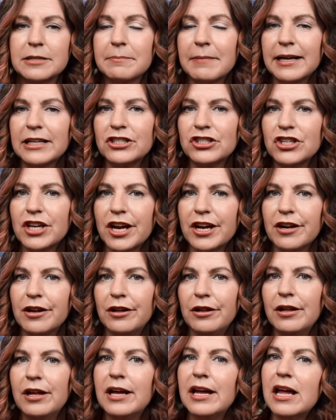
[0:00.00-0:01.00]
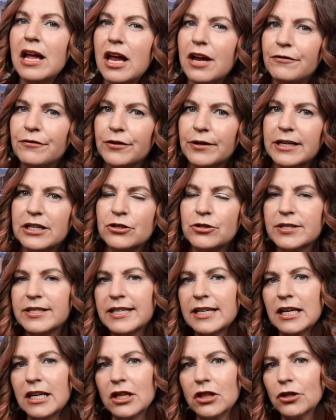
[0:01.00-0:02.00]
to my channel if you're
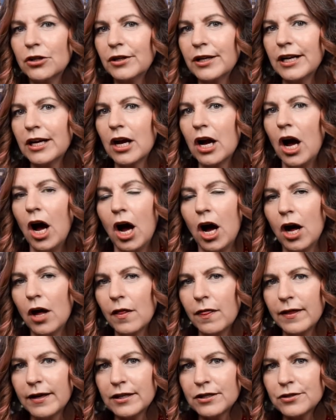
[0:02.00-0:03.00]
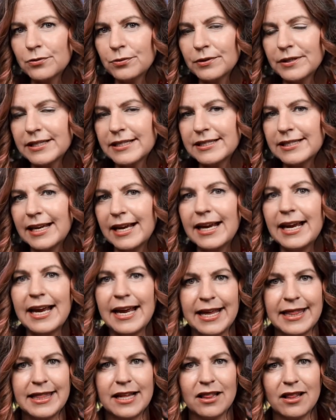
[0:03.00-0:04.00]
interested in learning all things real estate
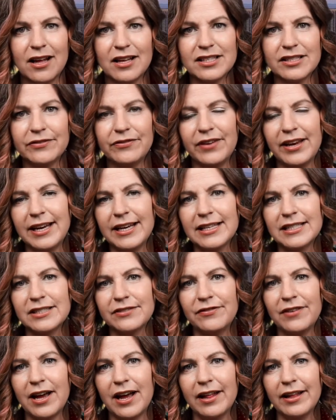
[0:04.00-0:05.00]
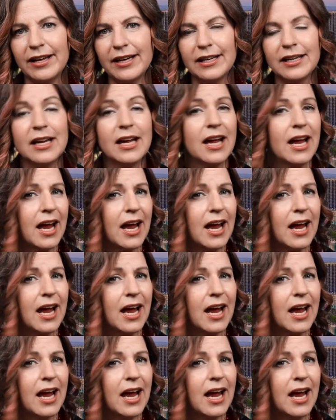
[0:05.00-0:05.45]
in the Las Vegas Valley.